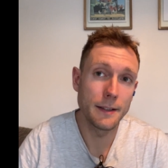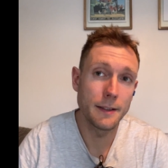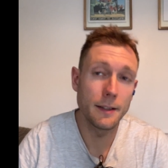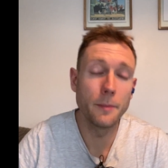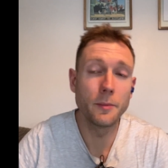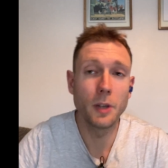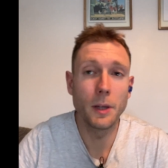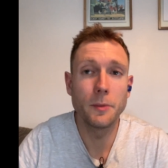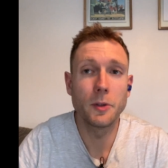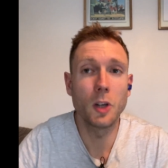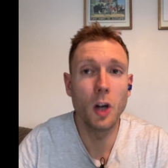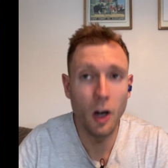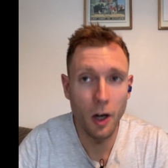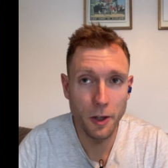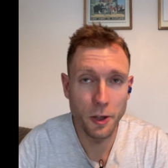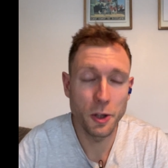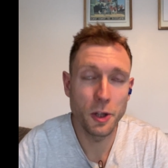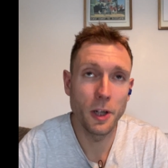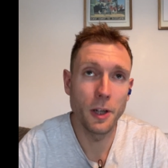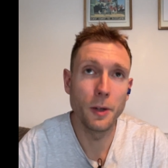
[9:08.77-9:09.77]
sometimes
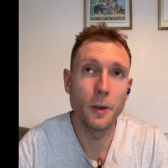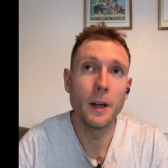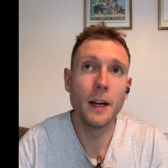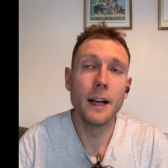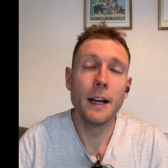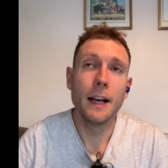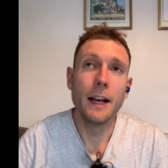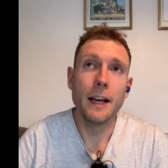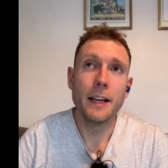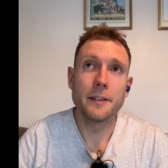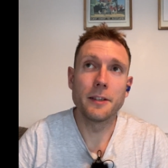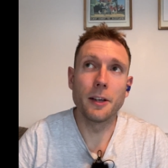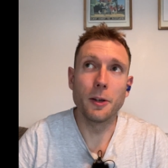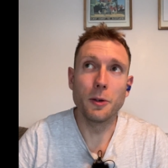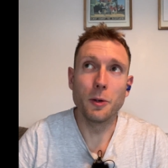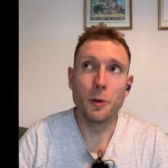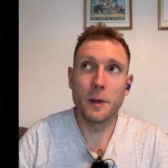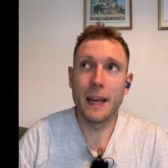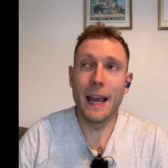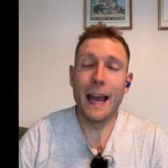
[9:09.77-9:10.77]
can't show. Yeah. So
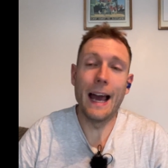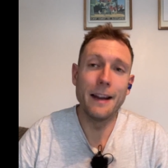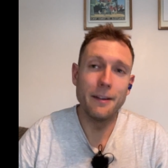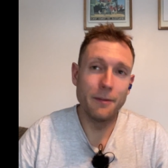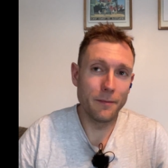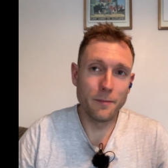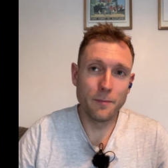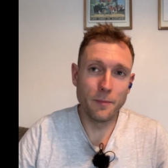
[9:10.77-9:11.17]
you can